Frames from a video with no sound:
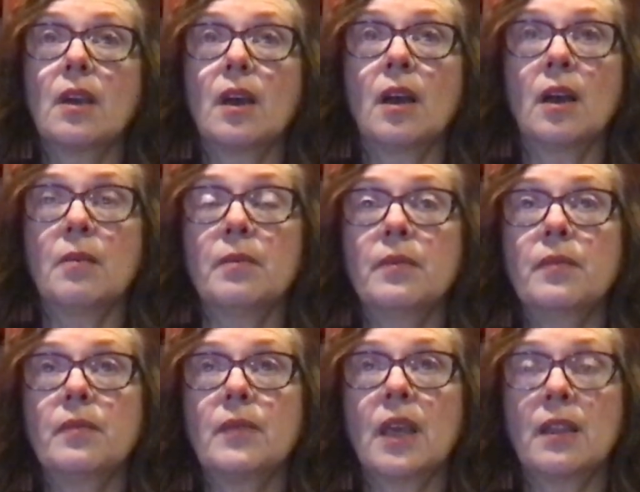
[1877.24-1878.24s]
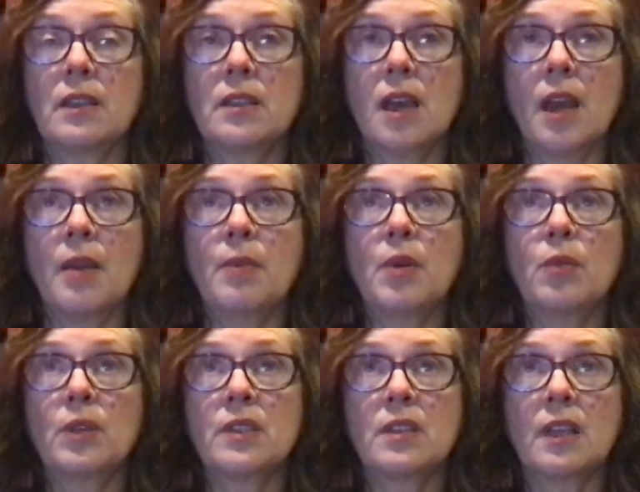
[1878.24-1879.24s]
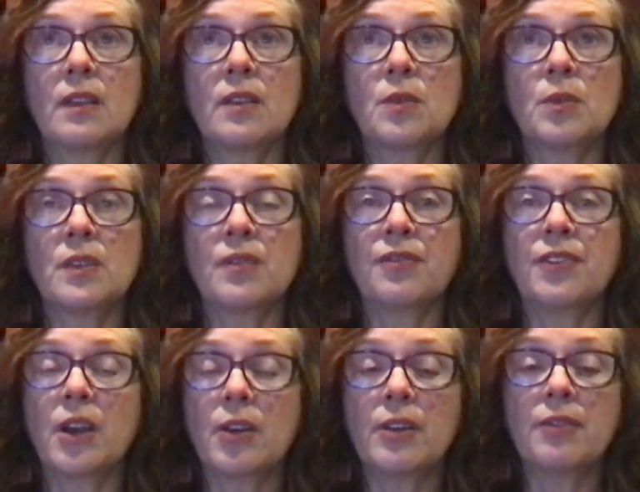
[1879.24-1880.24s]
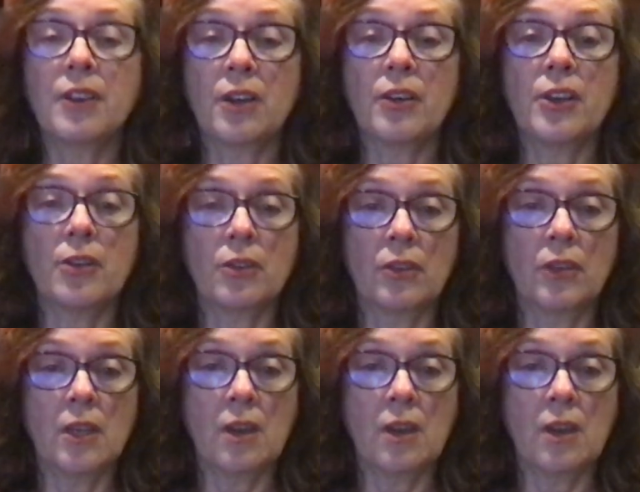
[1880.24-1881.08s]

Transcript: um, at the time was that this was very very early